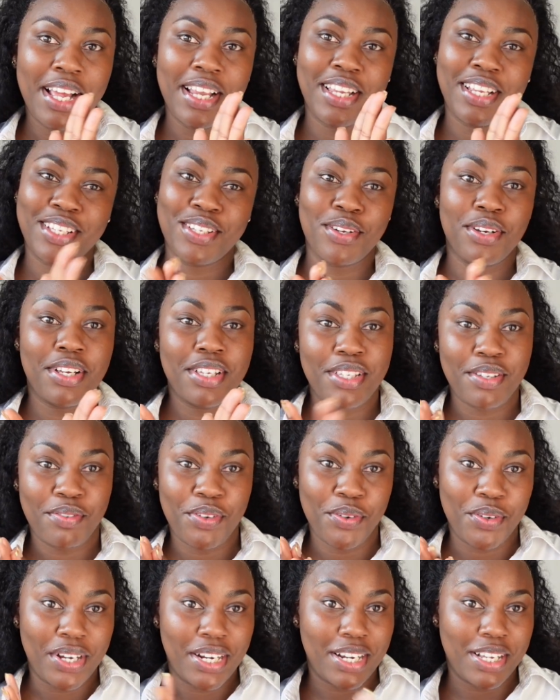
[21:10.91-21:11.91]
the Sony
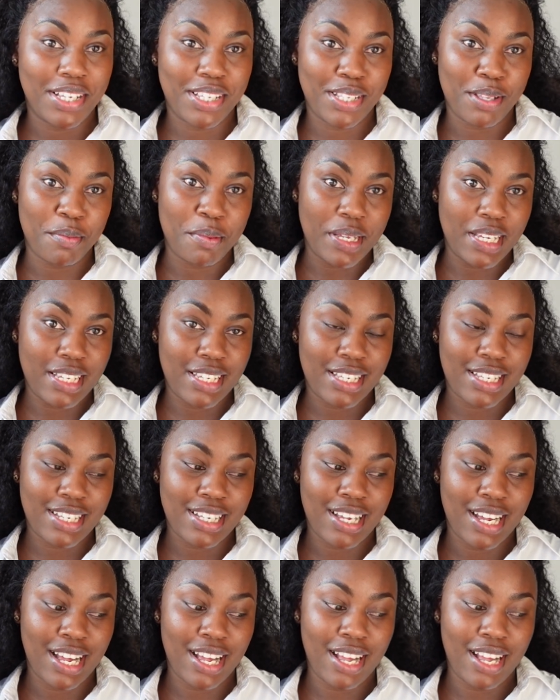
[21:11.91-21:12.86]
ZV-1 is the best